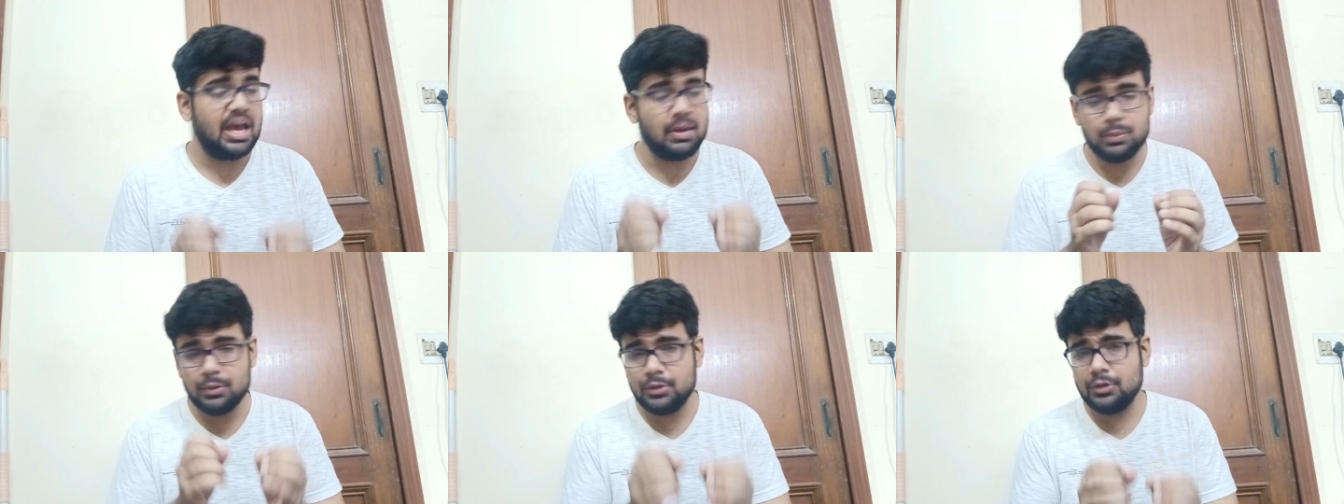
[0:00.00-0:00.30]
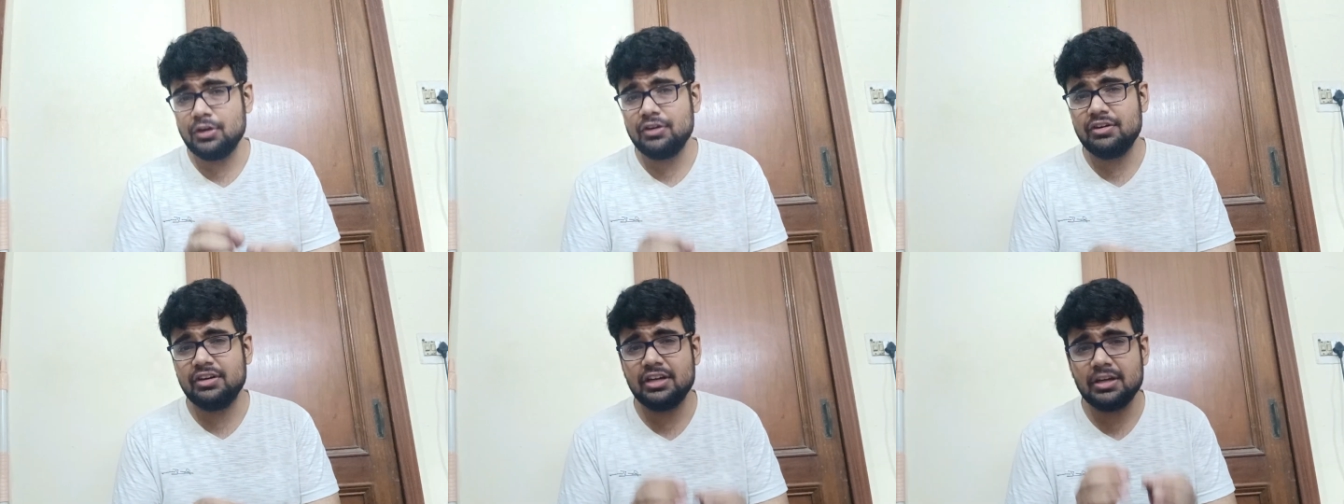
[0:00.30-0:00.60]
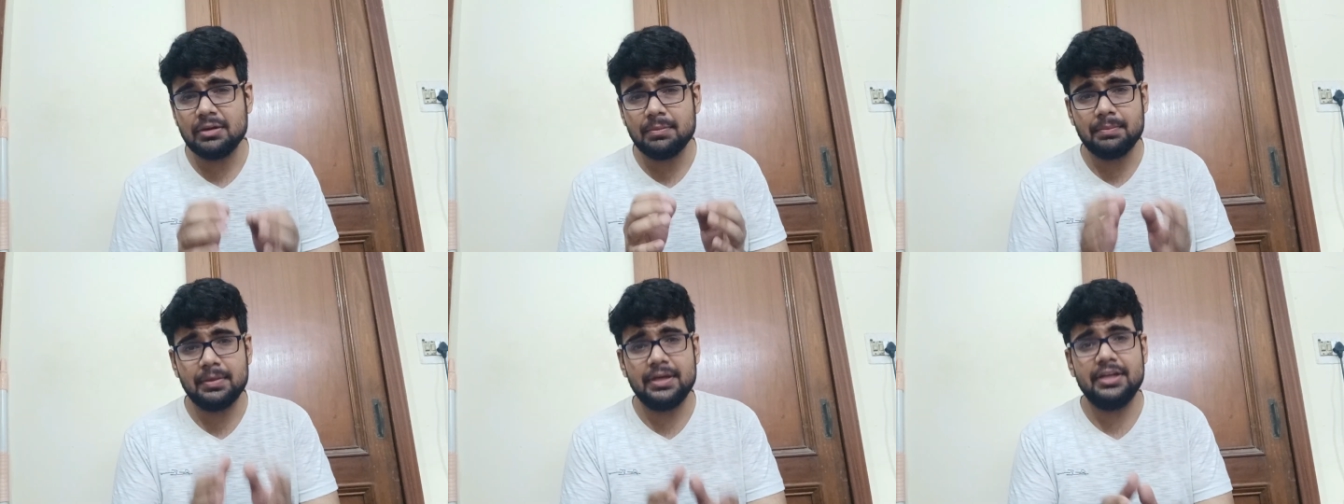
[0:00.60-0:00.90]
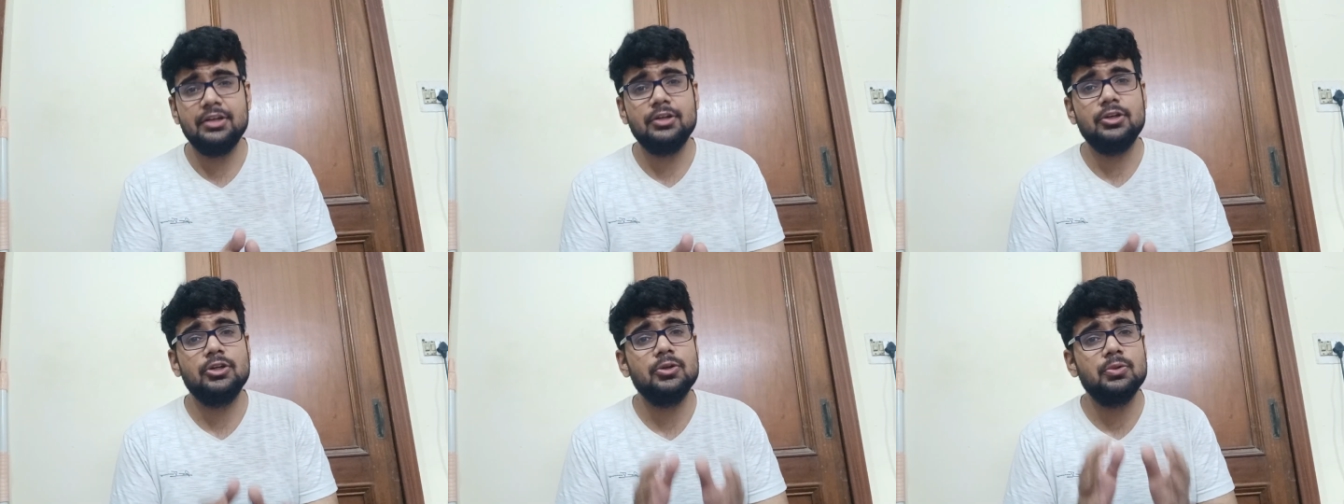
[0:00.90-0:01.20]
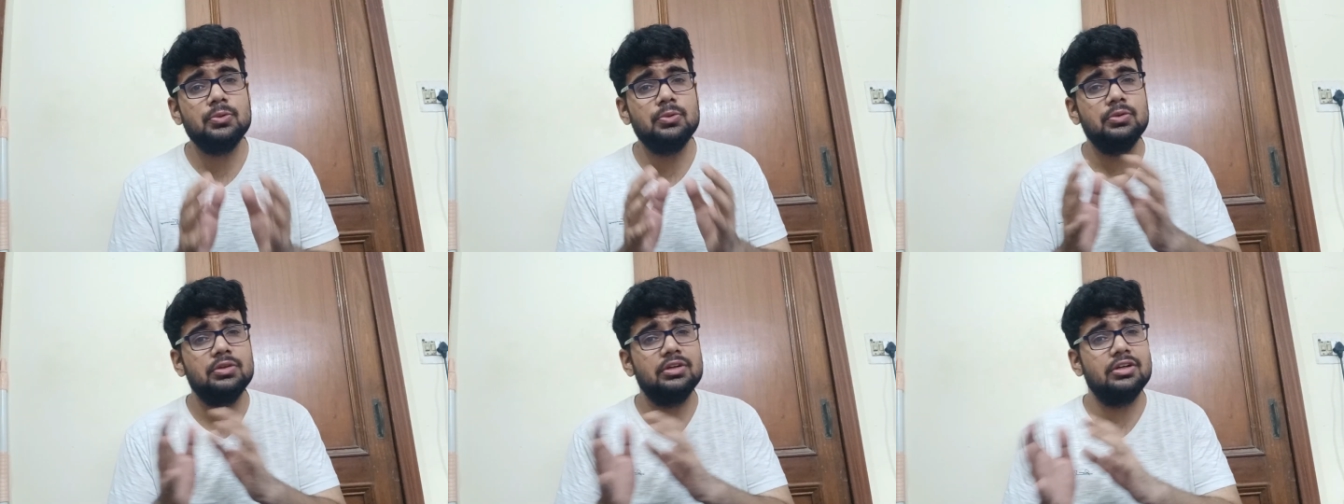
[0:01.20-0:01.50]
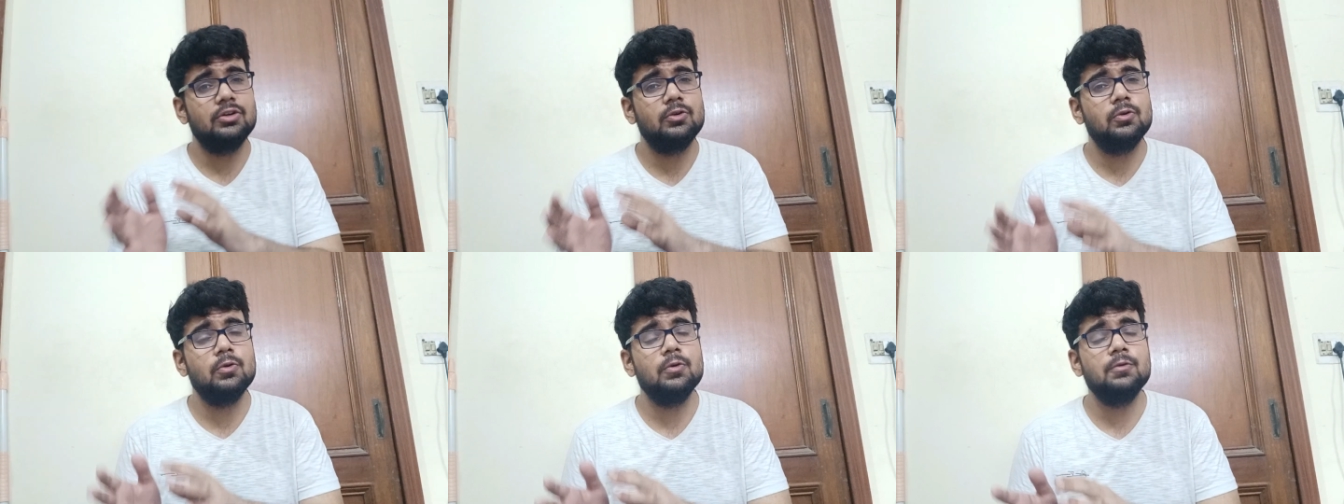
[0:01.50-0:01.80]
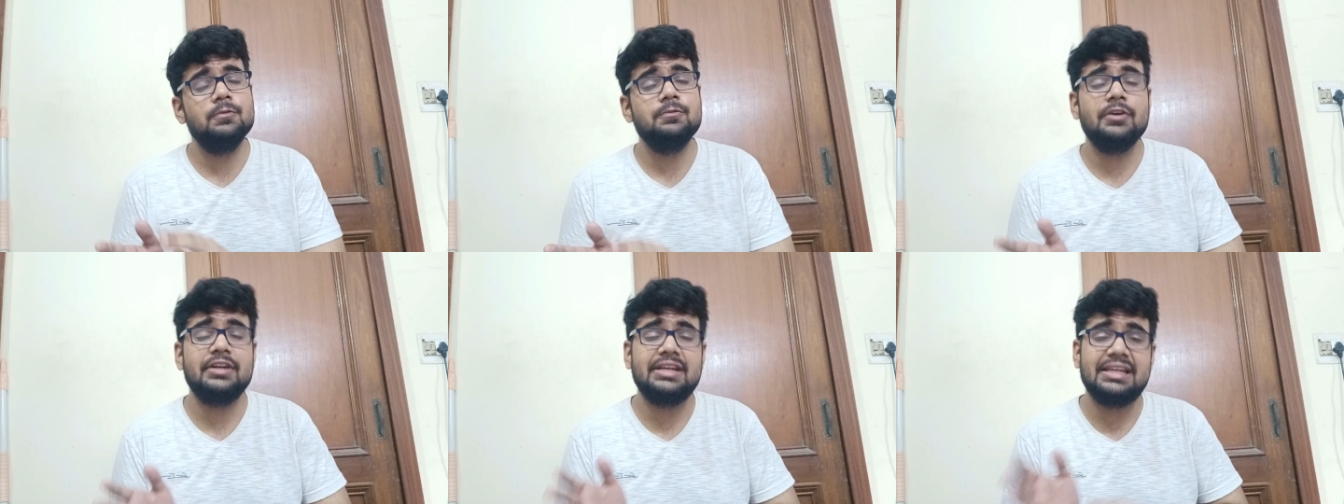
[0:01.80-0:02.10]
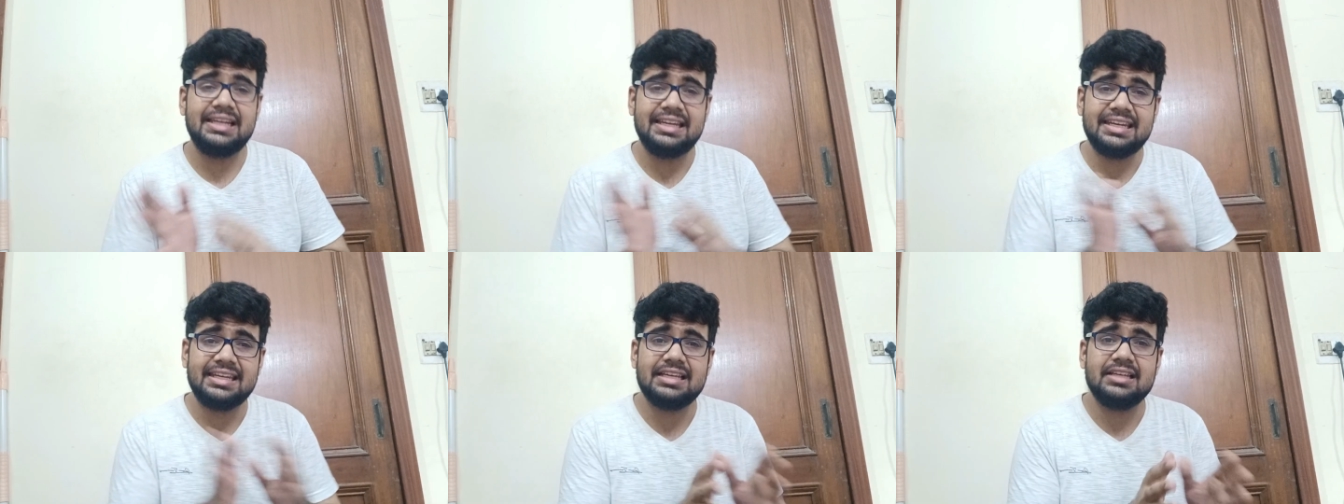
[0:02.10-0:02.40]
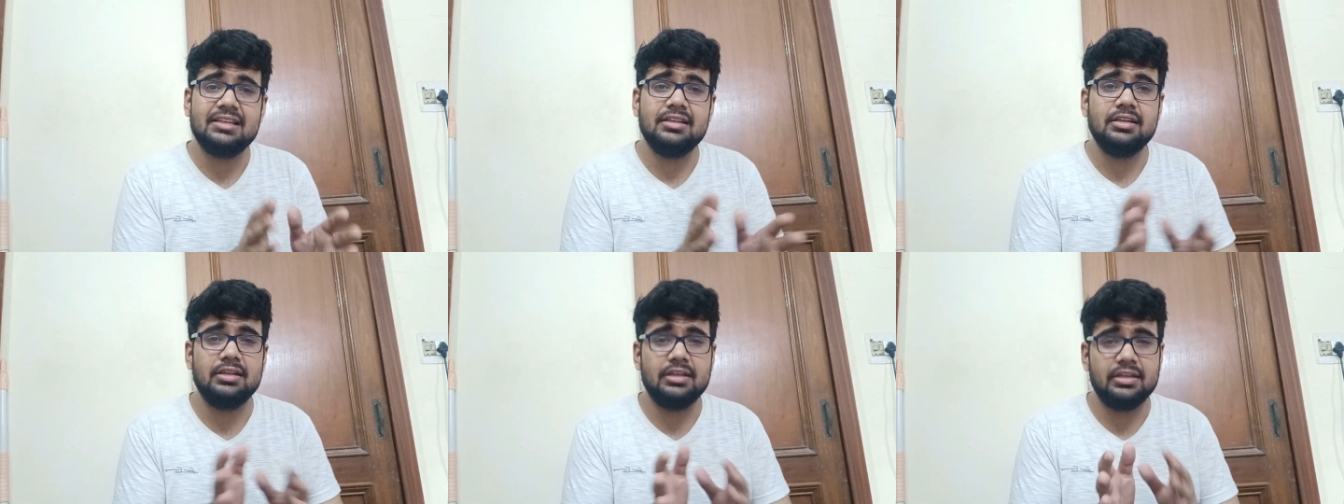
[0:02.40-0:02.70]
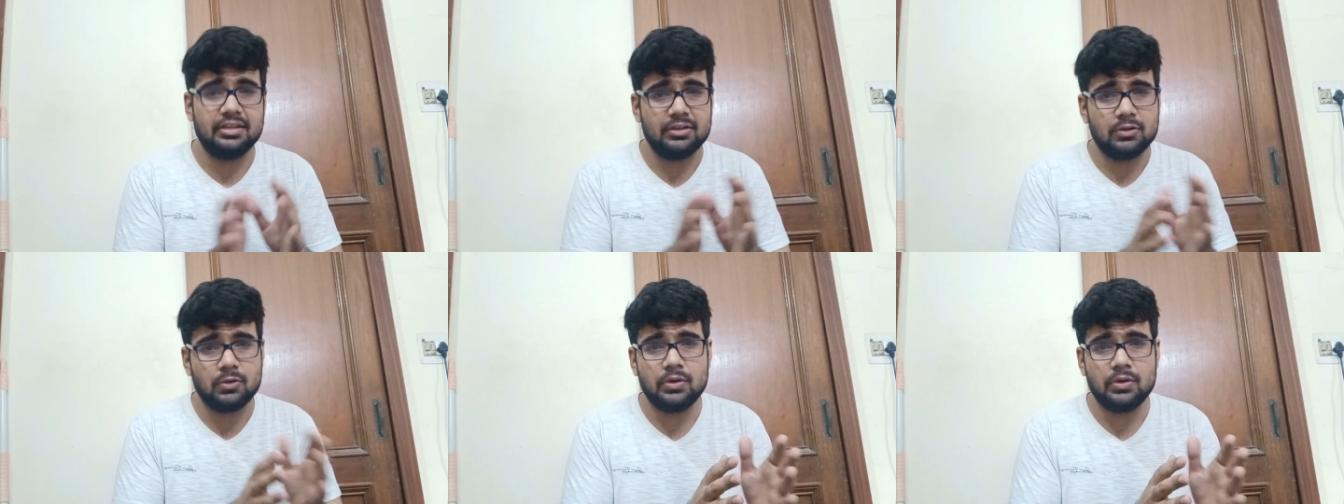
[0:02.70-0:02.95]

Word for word: I would not recommend to uh, go for clinical uh,